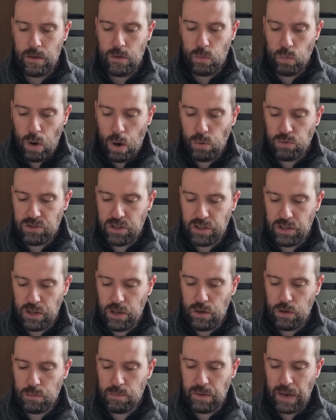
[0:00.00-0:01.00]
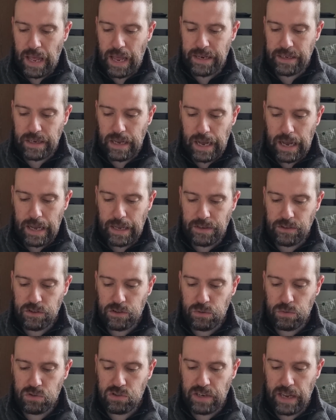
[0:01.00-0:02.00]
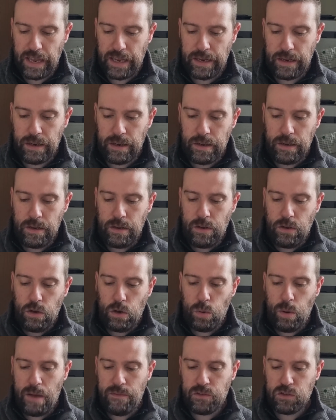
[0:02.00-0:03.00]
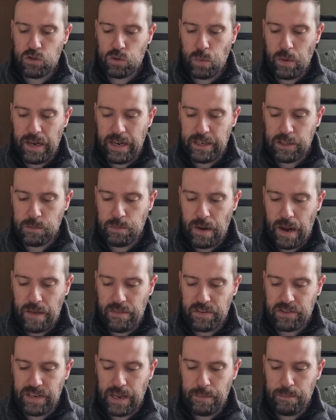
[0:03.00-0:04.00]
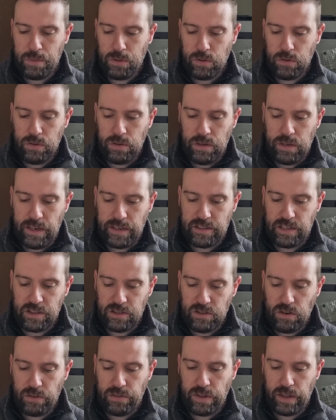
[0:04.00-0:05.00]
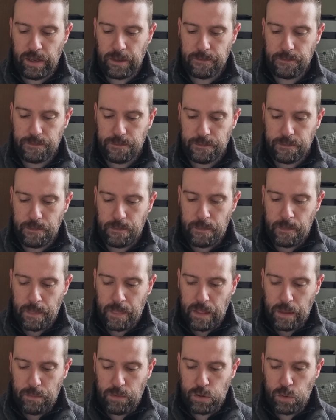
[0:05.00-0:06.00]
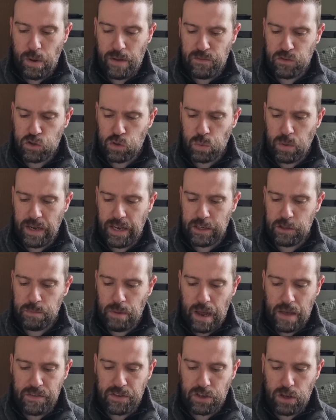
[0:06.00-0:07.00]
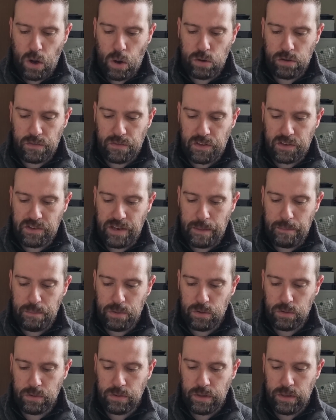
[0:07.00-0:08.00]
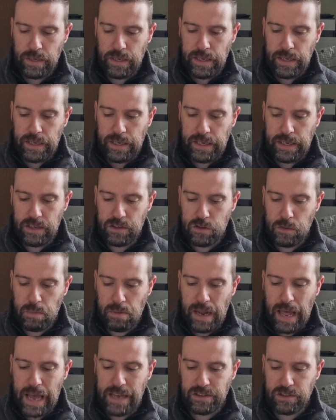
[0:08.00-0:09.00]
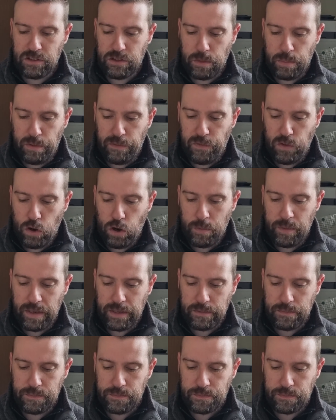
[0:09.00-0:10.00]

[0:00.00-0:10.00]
Woe to you, blind guides, who say, Whoever swears by the temple, it is nothing, but whoever swears by the gold of the temple, he is obliged to perform it.